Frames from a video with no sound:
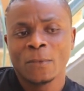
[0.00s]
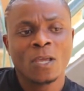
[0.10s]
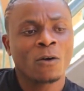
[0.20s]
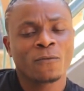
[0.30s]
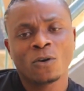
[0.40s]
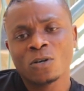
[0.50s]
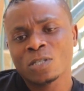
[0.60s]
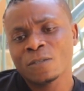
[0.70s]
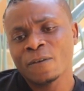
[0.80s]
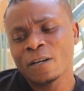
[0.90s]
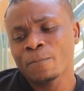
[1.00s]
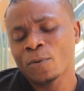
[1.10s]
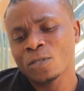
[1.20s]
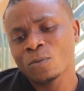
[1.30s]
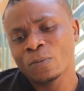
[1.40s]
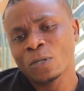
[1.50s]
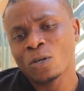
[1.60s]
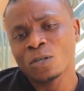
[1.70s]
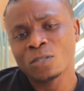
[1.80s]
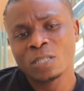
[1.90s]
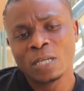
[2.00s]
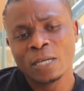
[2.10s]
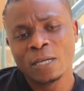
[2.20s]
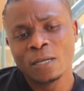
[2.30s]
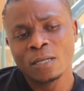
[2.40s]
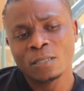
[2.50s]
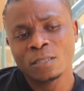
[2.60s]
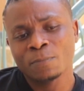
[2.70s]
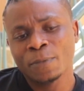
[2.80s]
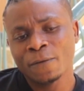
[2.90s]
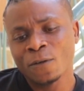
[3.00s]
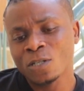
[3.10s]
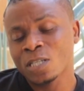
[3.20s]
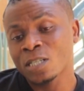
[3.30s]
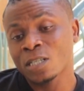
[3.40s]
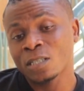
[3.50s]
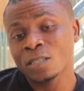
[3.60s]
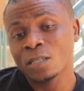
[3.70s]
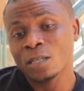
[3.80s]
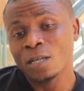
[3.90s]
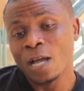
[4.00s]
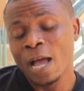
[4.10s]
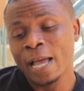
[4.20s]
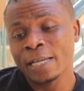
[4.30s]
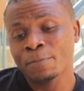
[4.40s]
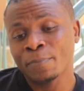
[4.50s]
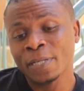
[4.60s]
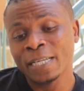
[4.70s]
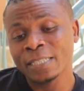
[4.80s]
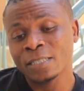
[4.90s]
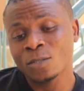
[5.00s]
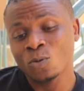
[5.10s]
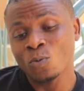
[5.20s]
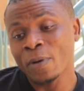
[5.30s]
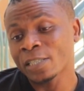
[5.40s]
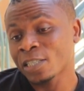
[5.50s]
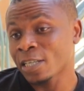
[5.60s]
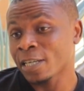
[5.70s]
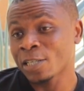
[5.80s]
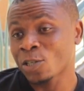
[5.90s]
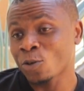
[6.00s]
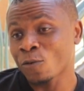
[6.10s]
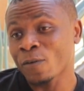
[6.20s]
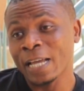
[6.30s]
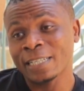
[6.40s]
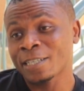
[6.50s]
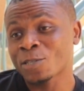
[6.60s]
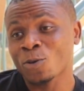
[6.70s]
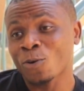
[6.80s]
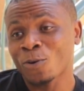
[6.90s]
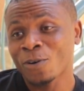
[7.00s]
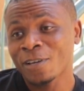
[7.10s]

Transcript: Yeah, of course, it's very possible because uh, the previous season I played two matches against Kiyovu, I didn't score.